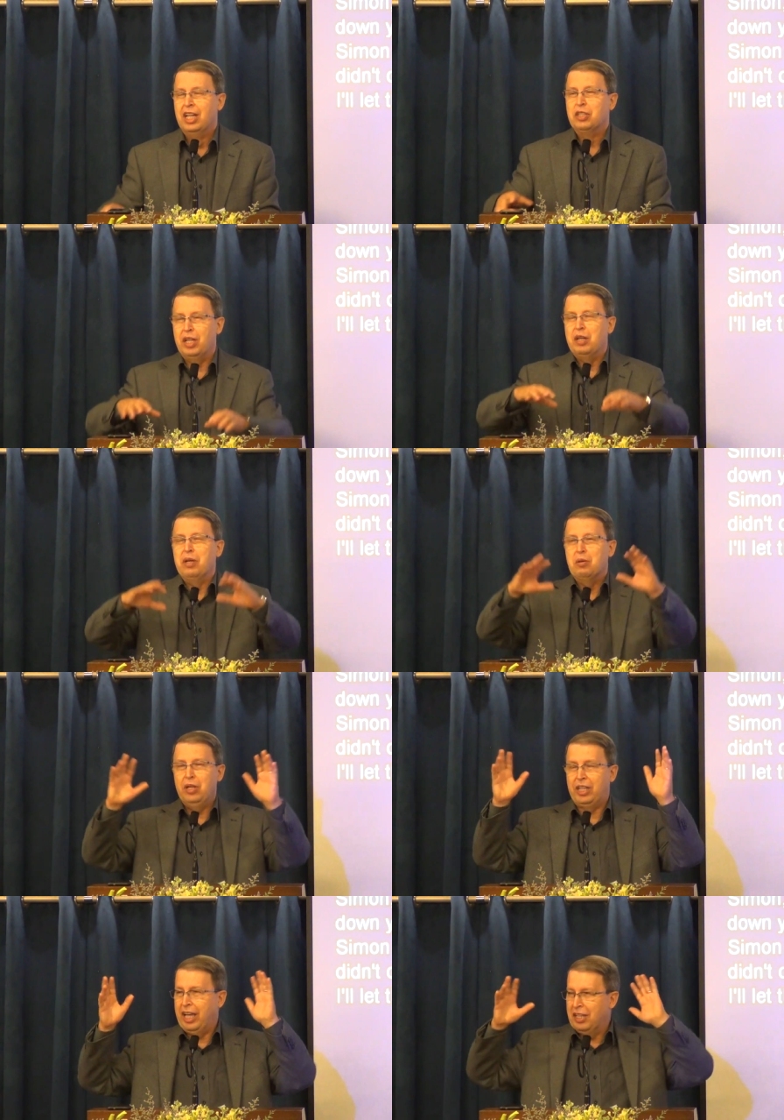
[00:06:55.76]
So anyway,
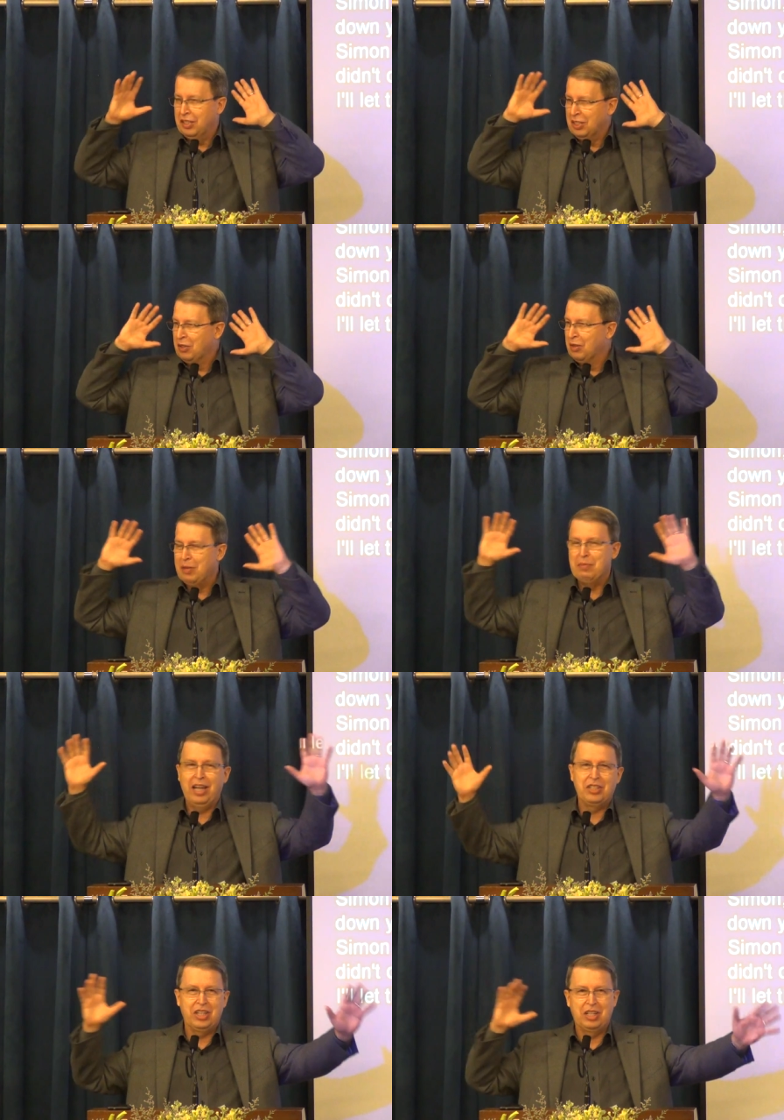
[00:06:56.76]
we can, you know,
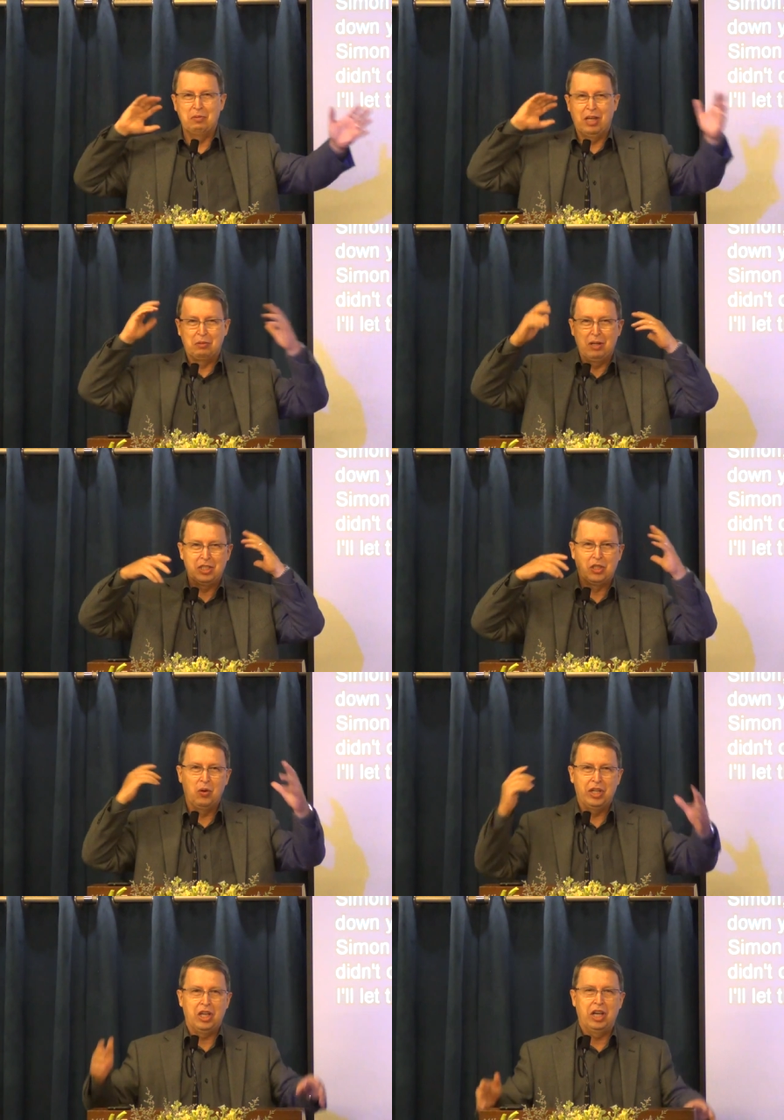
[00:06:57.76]
imagine what was
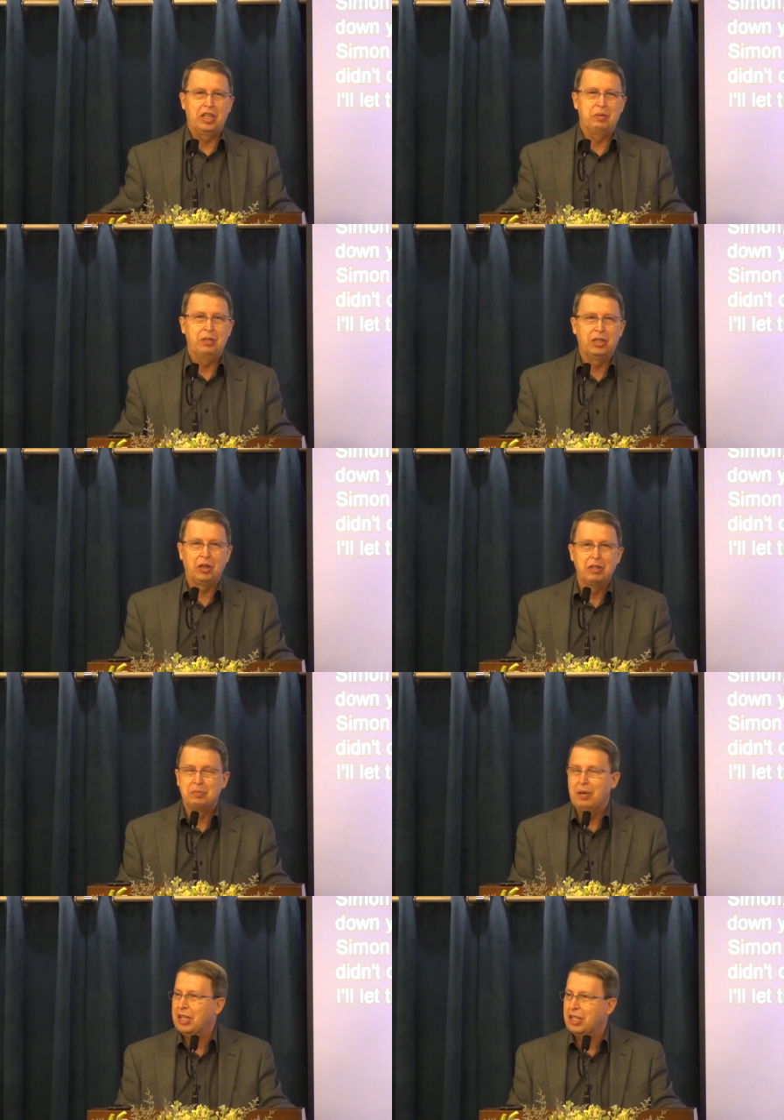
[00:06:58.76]
going on in
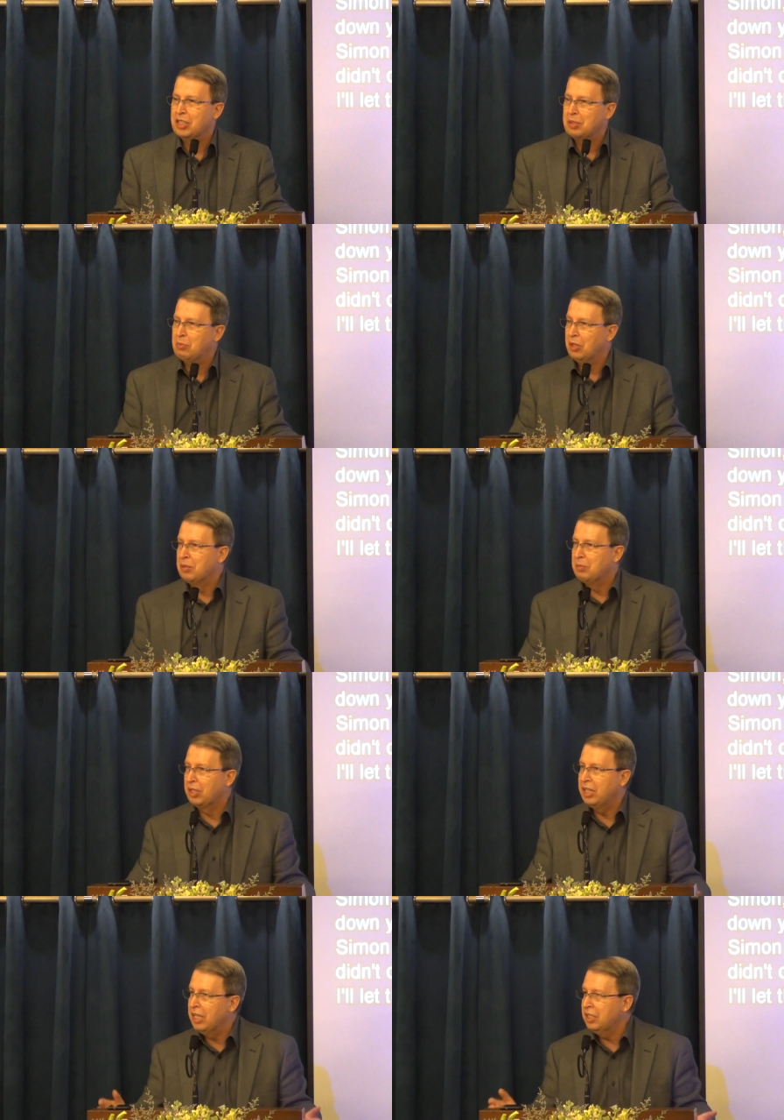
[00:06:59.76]
Peter's mind at this point.
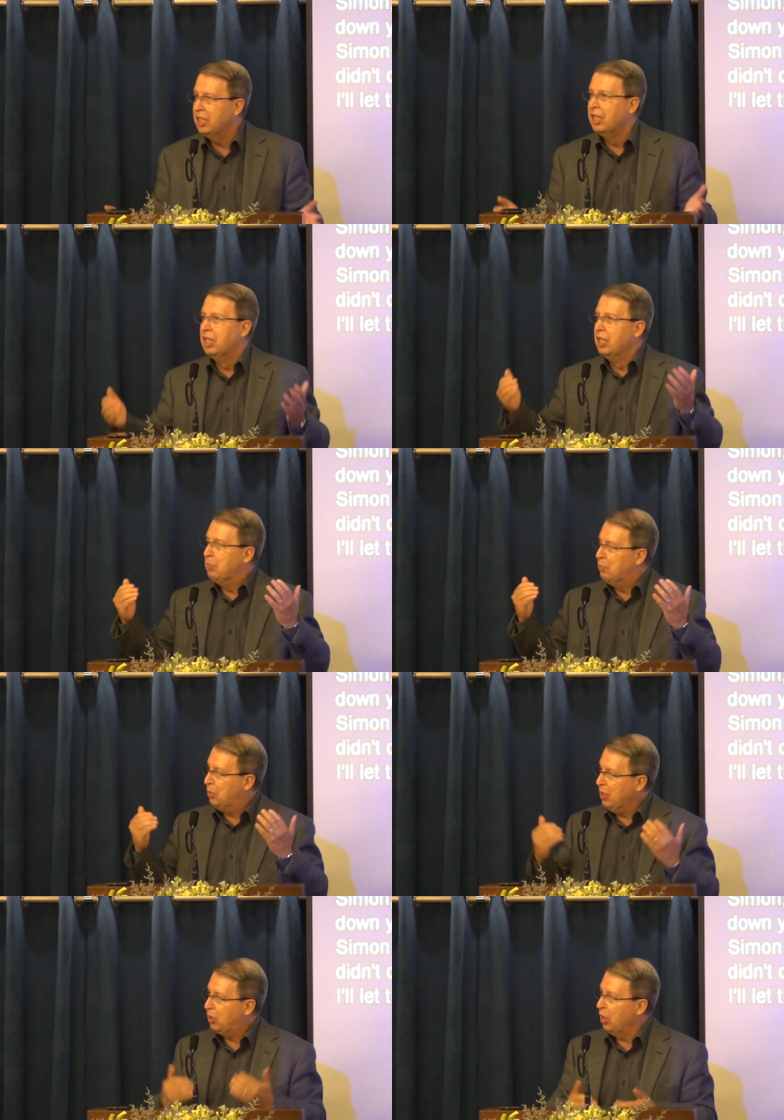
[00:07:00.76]
But then
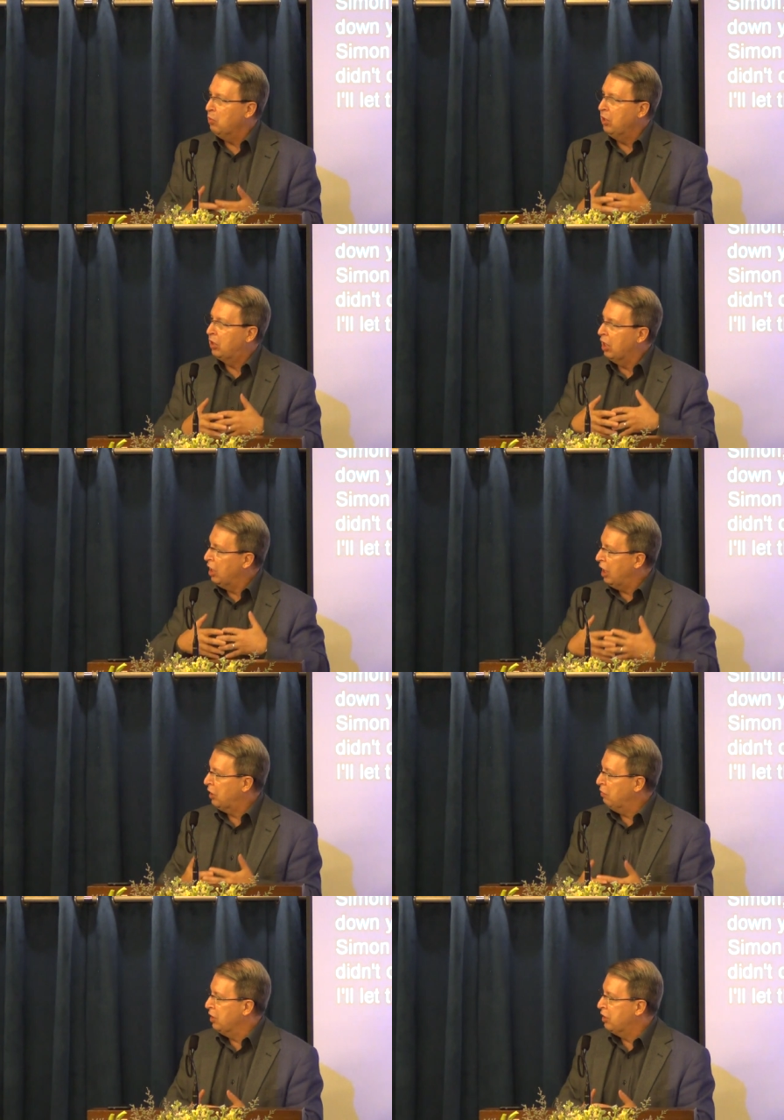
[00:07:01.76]
Peter, with a
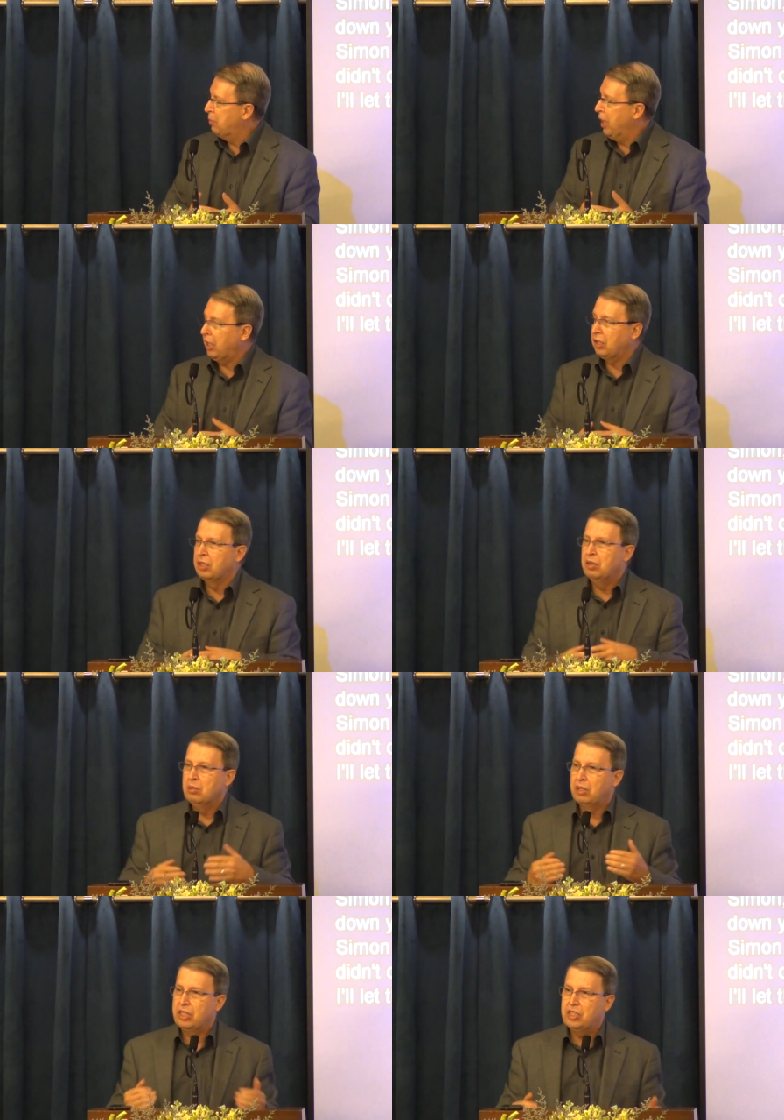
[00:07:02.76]
lot of respect,
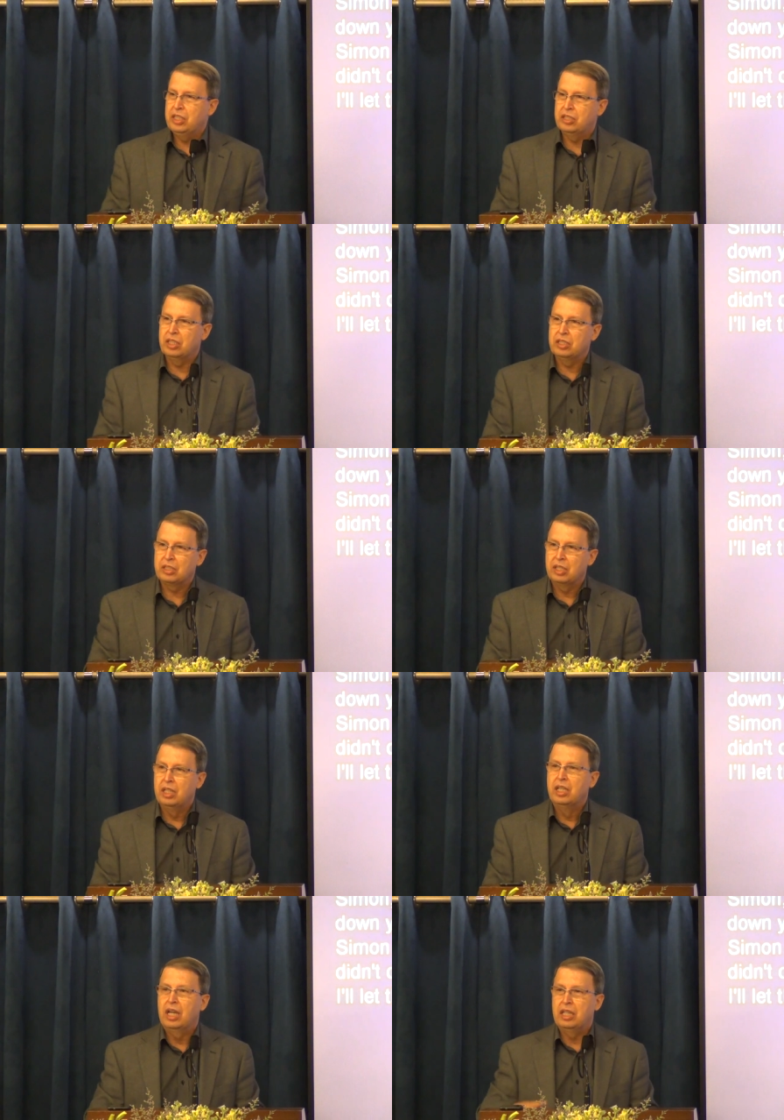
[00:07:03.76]
look at Jesus
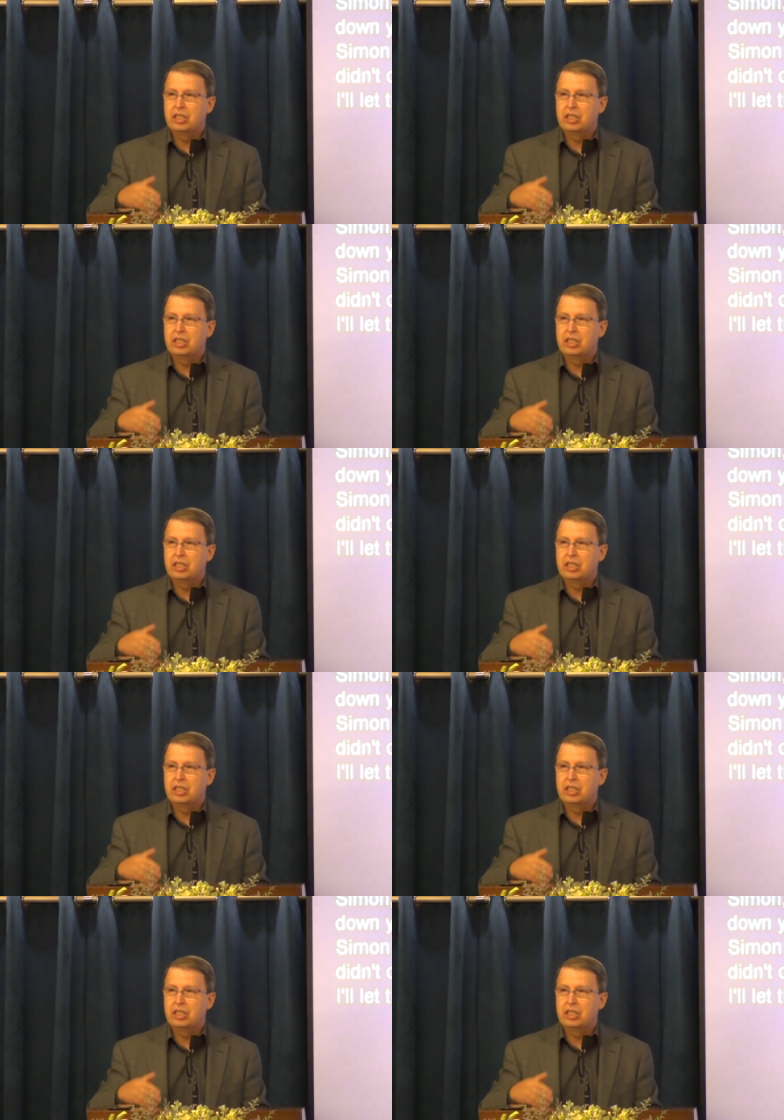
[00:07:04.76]
and